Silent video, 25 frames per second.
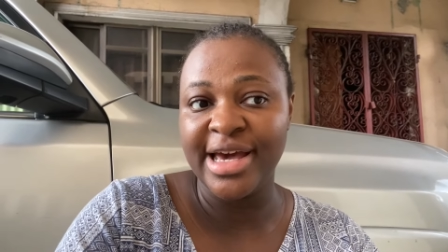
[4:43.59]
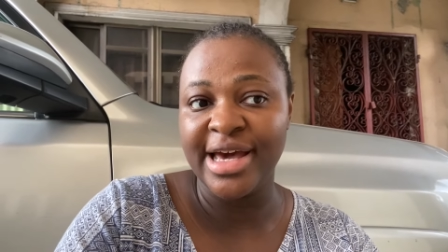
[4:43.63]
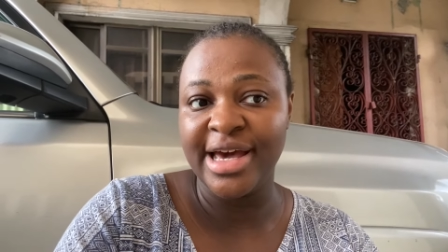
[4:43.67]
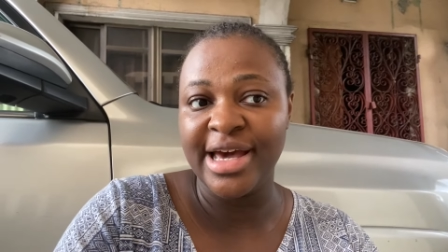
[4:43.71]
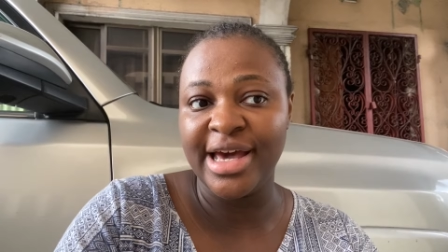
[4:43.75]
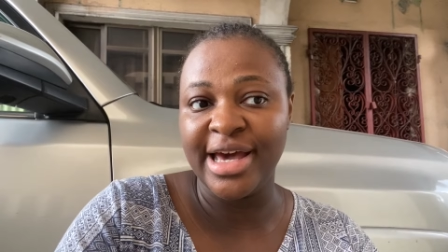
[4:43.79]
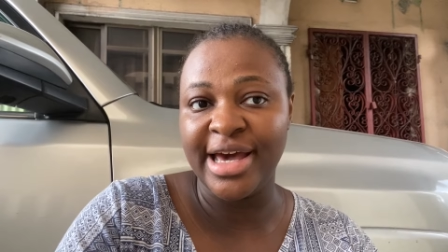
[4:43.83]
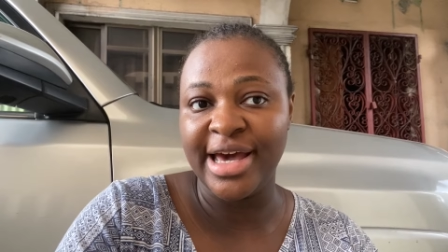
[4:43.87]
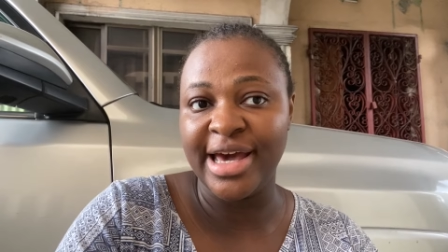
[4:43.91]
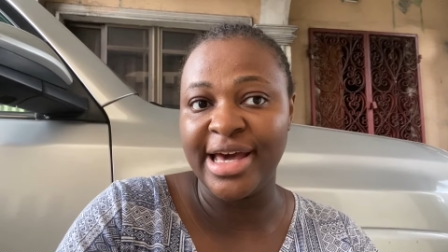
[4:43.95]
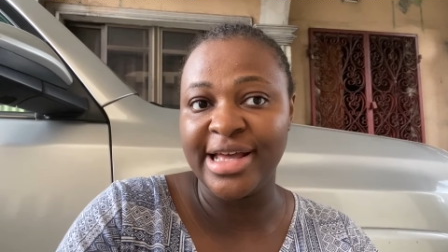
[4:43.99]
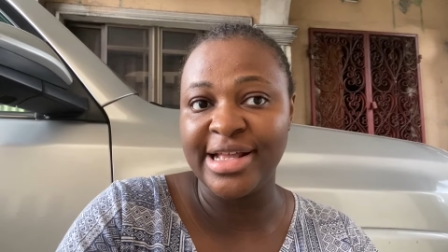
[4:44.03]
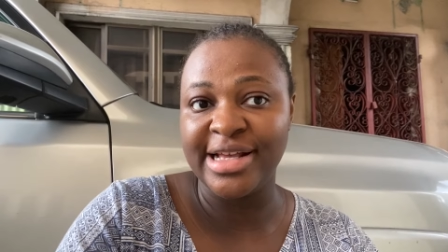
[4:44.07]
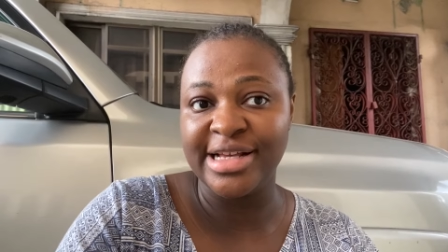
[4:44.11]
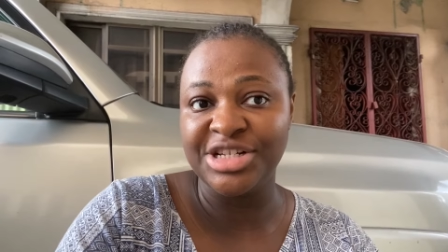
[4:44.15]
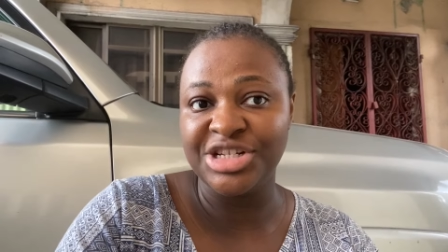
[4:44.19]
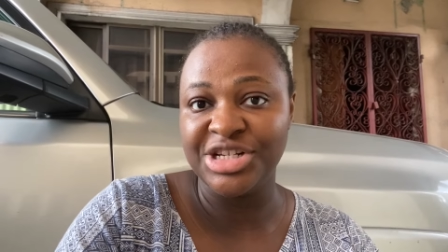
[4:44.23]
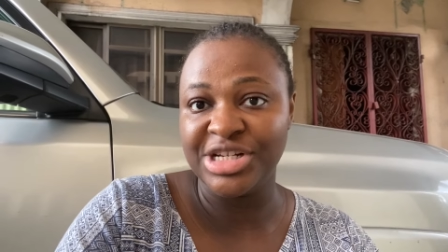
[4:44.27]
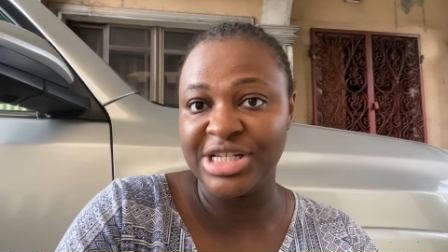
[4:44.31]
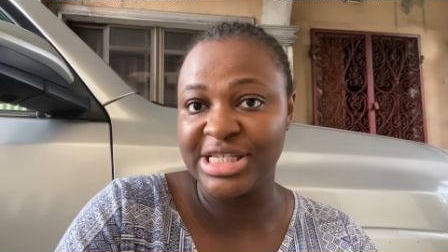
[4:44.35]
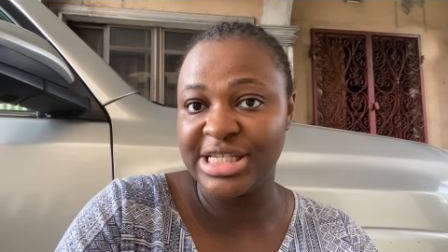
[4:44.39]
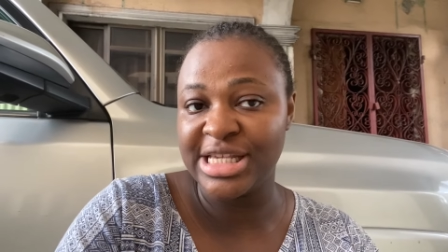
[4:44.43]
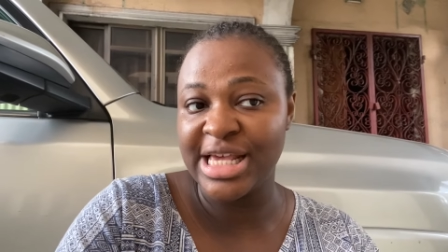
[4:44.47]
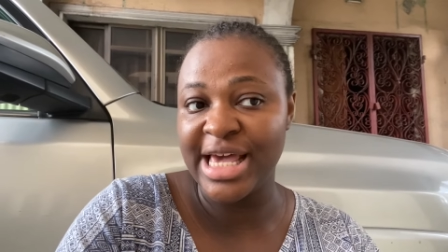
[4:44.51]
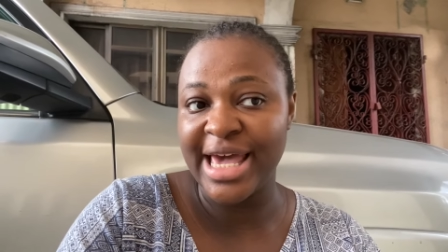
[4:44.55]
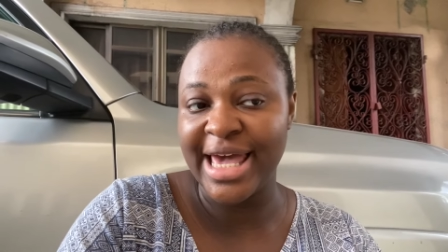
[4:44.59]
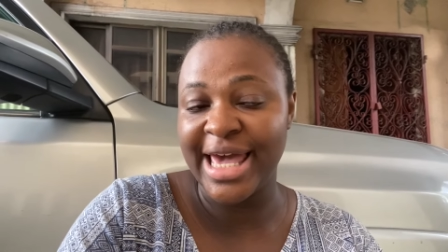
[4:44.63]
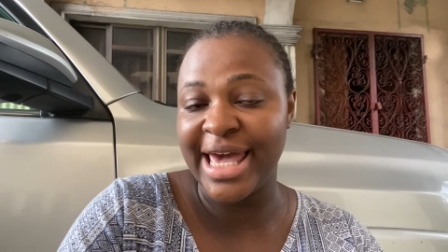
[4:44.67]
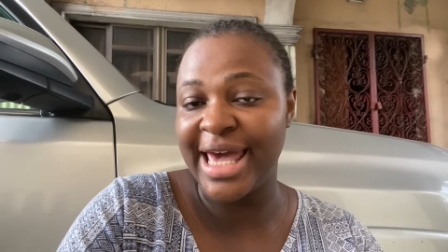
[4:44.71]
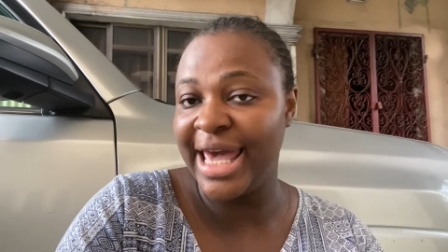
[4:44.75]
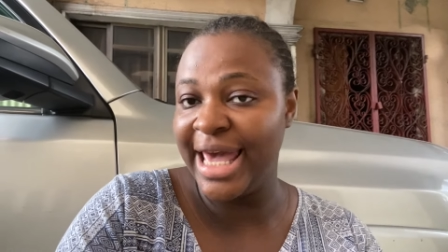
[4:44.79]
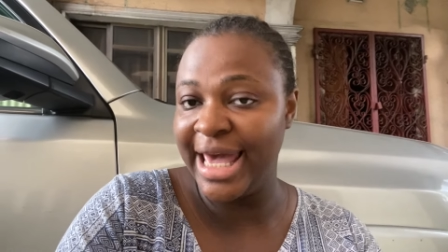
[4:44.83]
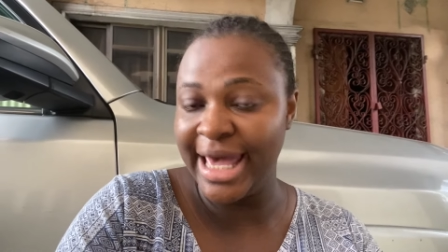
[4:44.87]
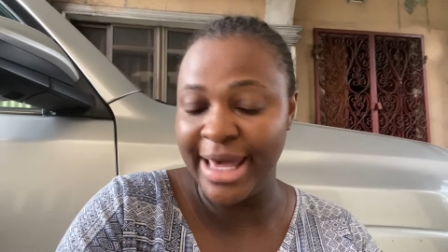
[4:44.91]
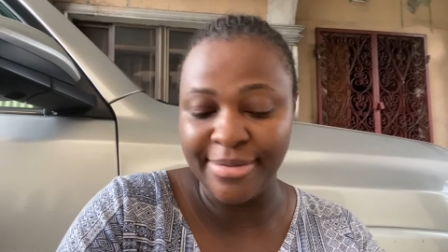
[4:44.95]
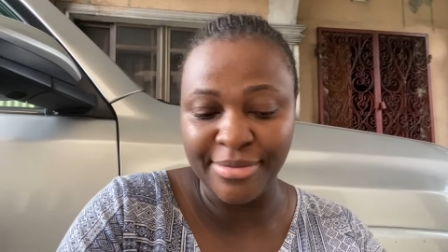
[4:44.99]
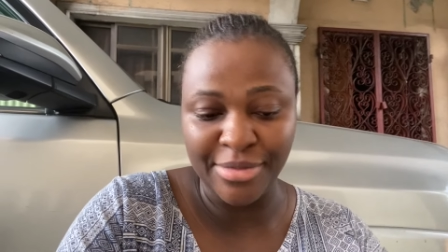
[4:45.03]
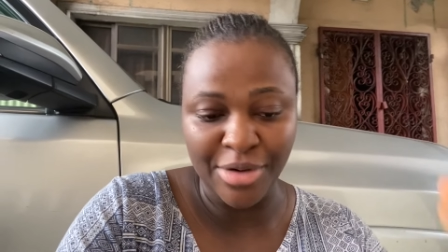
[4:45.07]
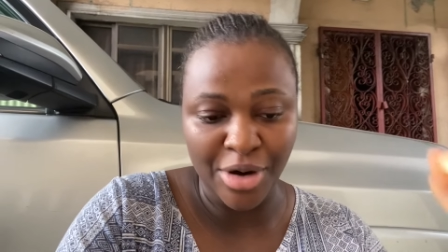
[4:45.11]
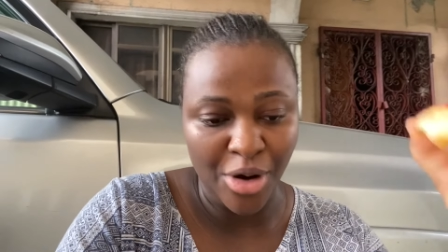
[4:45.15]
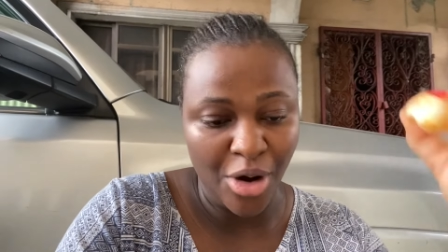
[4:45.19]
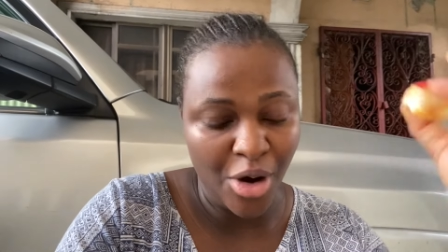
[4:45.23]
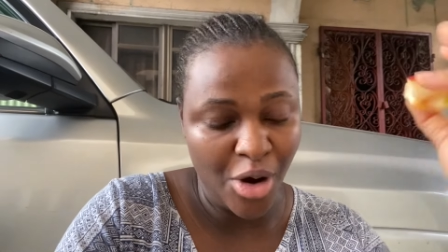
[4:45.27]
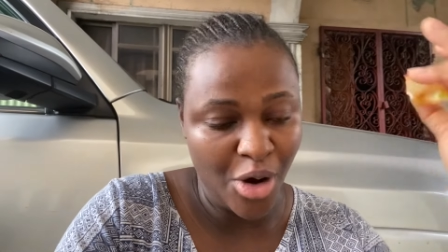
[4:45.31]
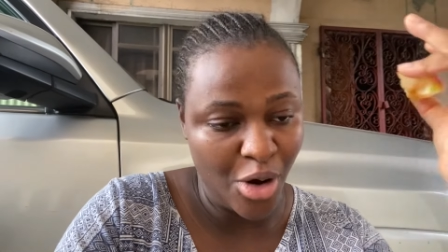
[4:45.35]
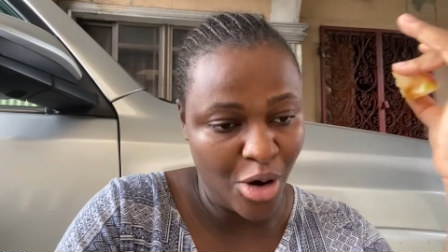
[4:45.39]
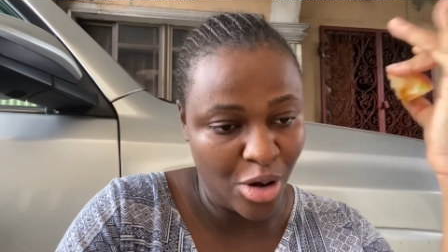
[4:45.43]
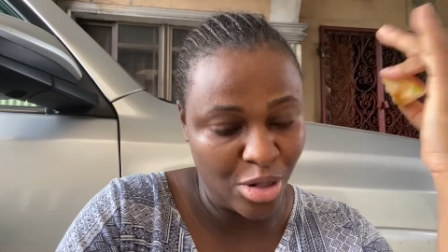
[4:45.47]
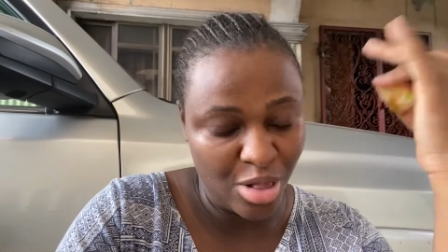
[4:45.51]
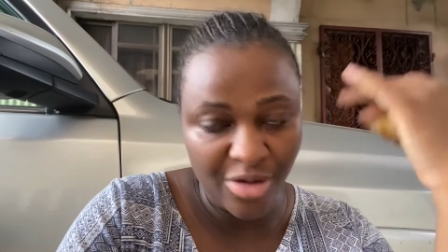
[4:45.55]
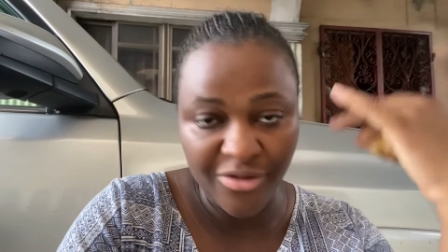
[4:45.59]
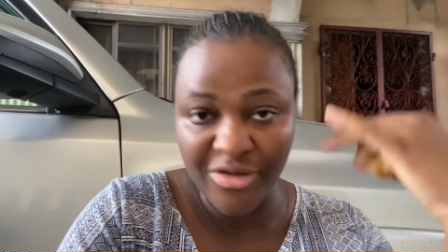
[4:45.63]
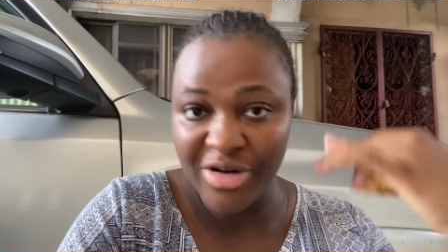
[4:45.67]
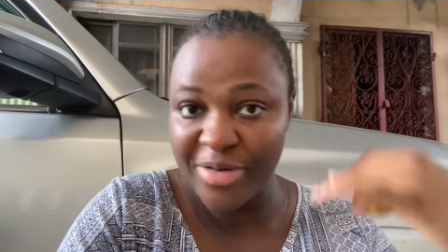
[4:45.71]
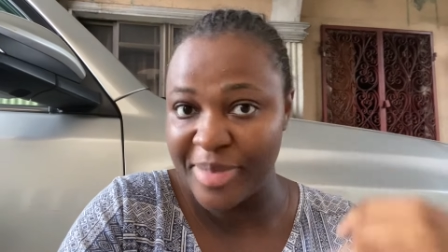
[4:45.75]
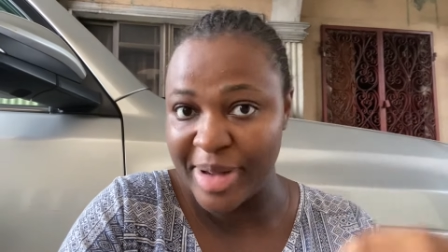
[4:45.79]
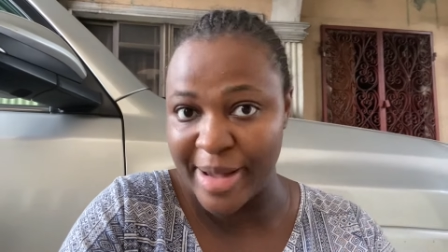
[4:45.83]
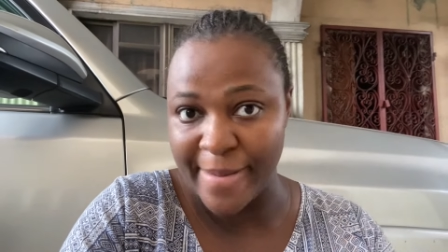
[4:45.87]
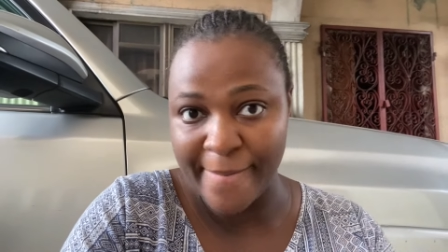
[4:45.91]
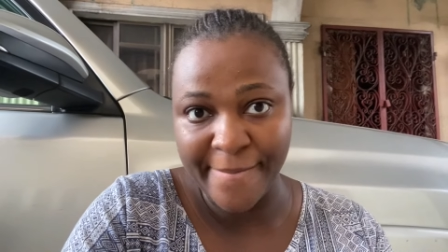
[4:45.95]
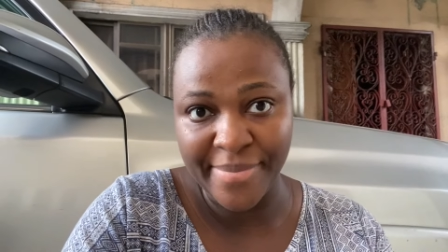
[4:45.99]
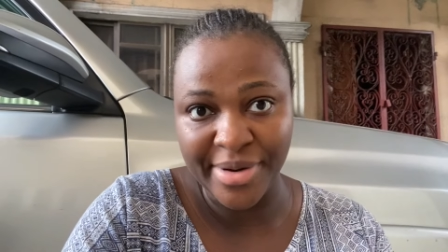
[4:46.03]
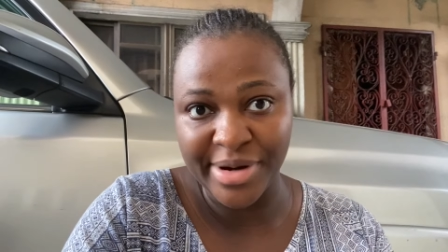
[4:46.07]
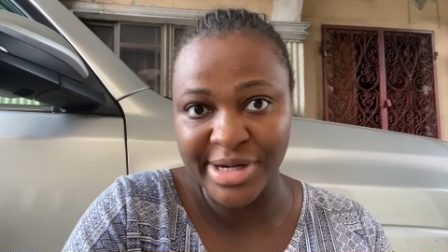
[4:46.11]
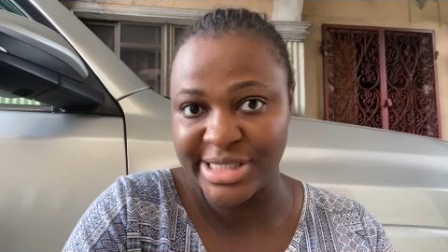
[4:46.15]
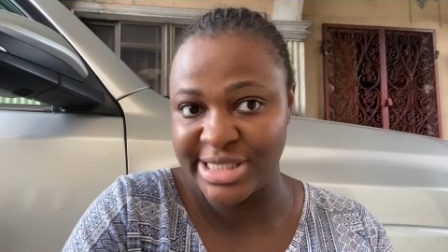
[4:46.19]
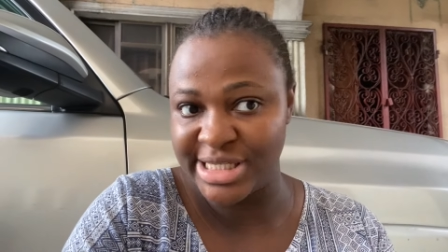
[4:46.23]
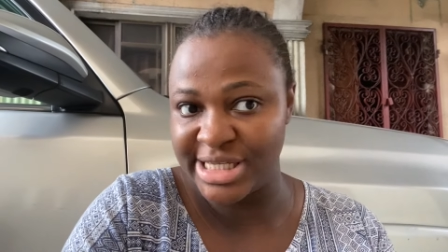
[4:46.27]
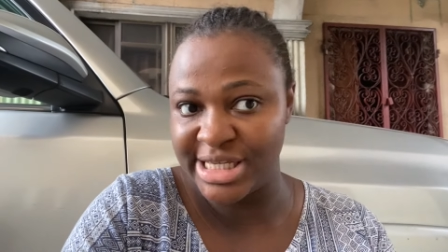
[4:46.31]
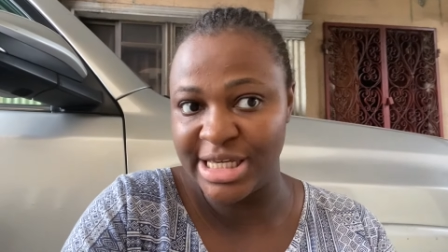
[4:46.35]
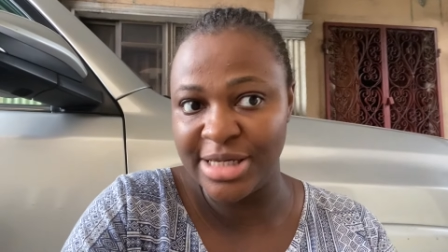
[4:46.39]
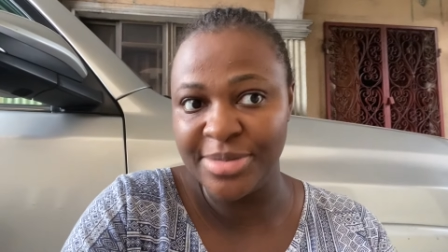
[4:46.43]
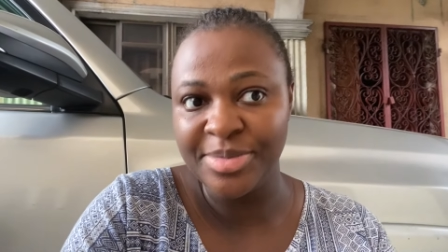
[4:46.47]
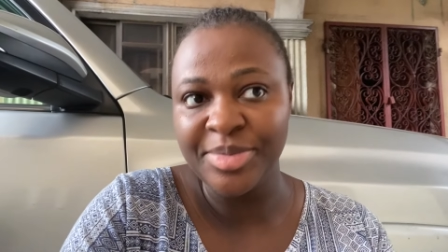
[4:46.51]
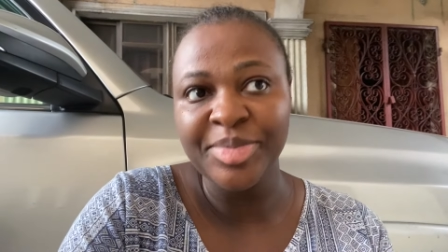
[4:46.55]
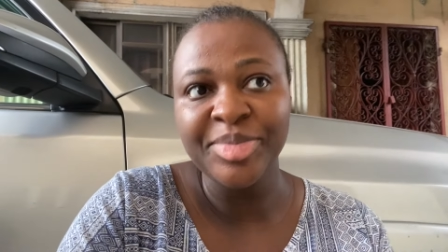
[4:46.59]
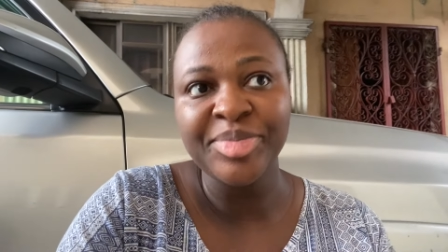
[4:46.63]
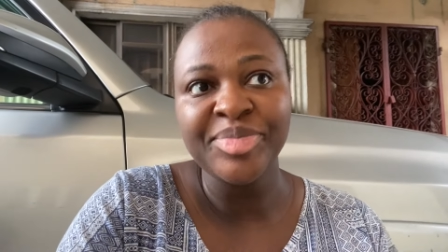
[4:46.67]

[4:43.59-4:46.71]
and it just came all over my body